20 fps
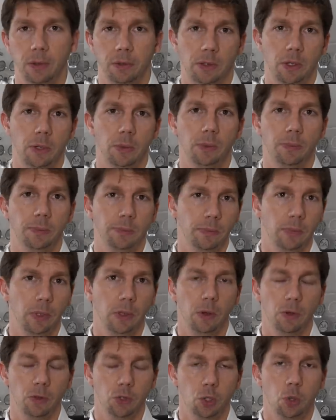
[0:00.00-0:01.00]
So
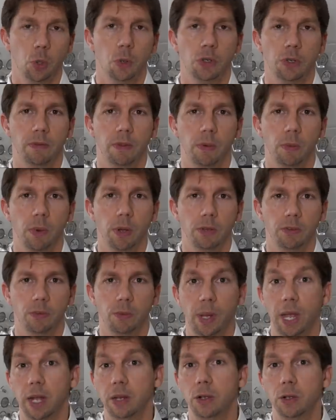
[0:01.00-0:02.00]
long and short of it
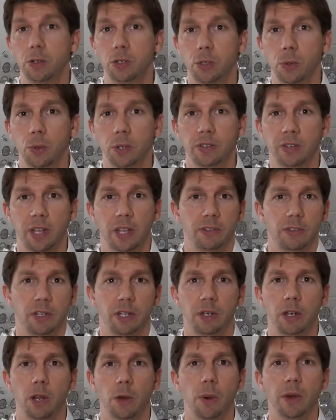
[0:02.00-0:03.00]
was, we had no choice, as
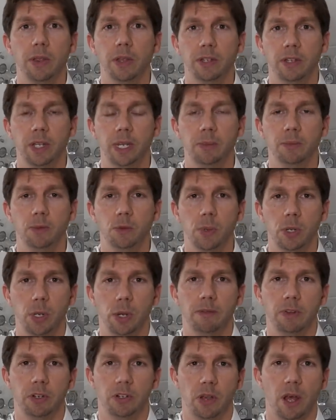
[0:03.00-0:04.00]
did no other teams. When
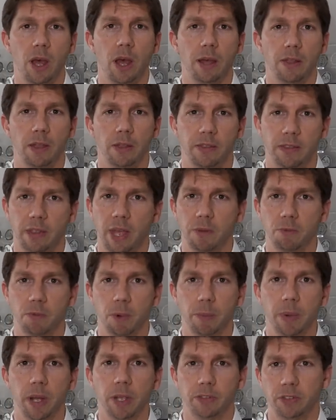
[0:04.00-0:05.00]
you have a tyre that's that
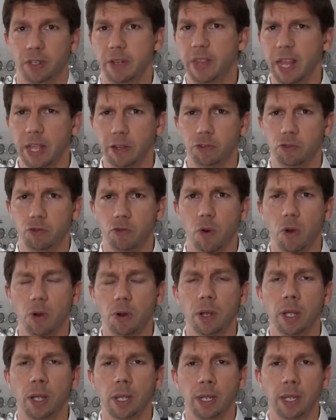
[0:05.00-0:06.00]
robust and that
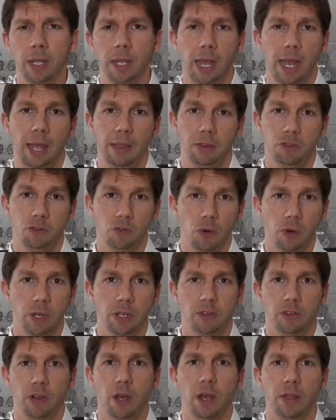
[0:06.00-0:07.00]
strong, and the
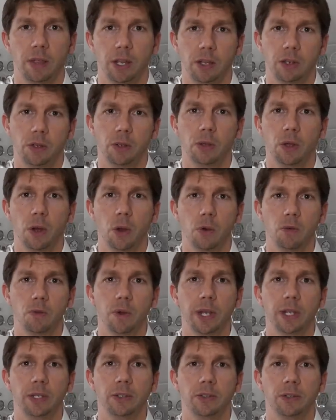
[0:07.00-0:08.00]
strongest tyre that can do the whole
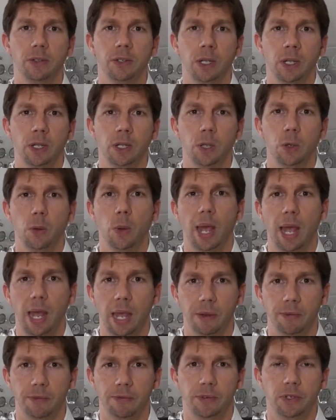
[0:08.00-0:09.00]
race, you
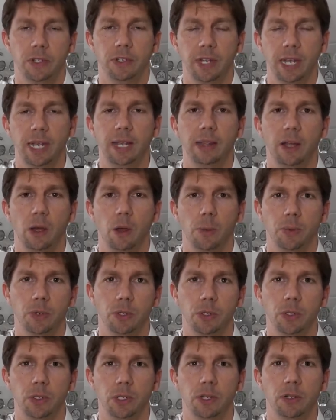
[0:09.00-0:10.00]
have to take that
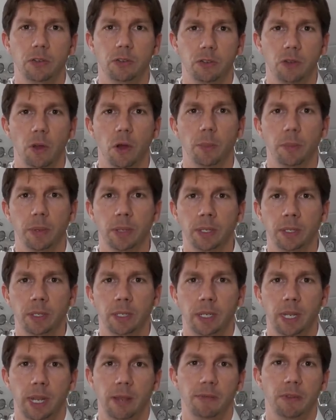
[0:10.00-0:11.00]
opportunity to stop
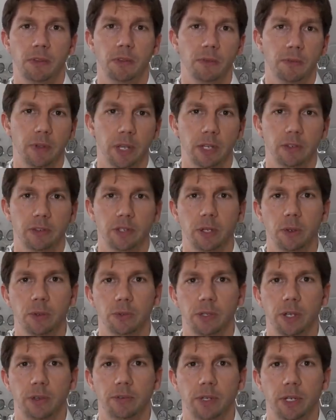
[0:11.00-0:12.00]
if there's a VSC
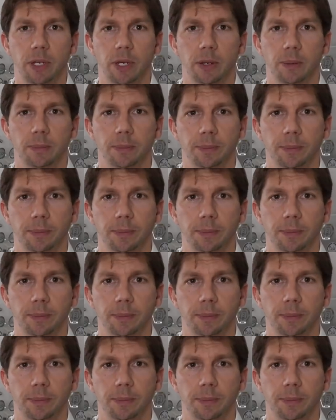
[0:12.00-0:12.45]
or safety car.